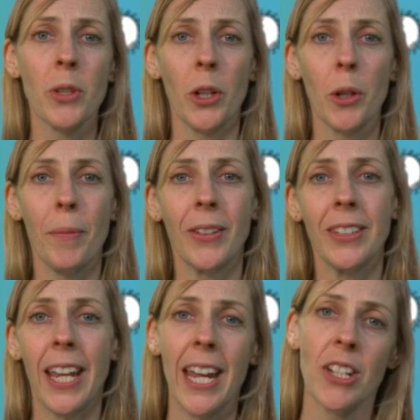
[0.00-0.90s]
talk about
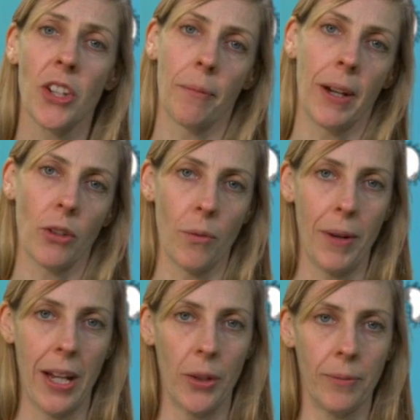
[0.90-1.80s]
the aging
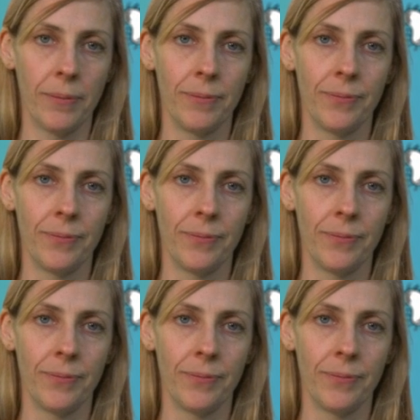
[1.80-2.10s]
microbiome.